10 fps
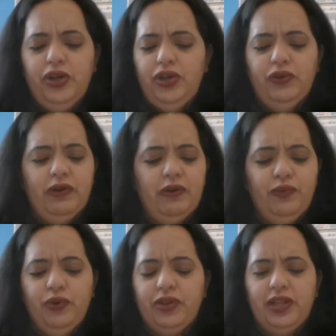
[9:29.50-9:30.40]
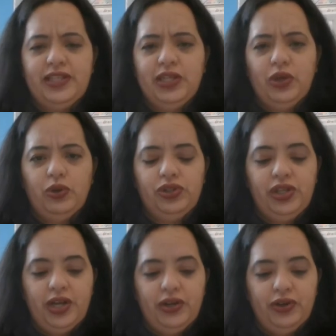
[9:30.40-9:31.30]
You're a ruthless
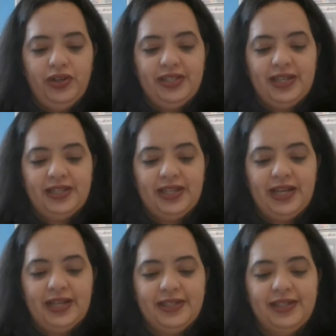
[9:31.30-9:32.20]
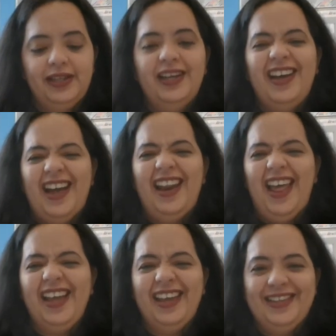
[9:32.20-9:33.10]
negotiator, he says at last. I
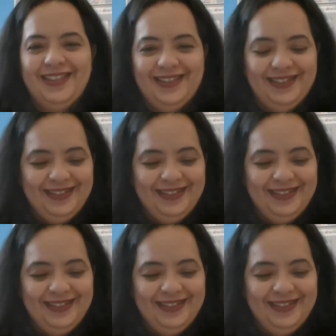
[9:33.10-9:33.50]
like it.